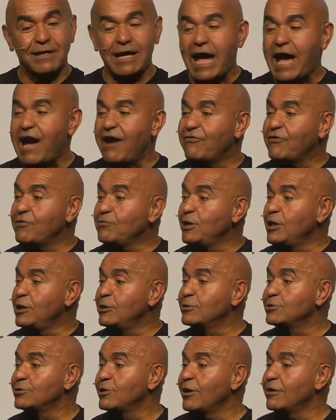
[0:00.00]

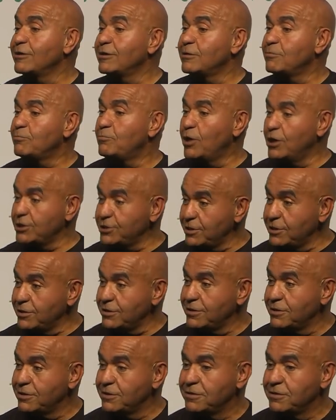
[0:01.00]
$500,000 budget,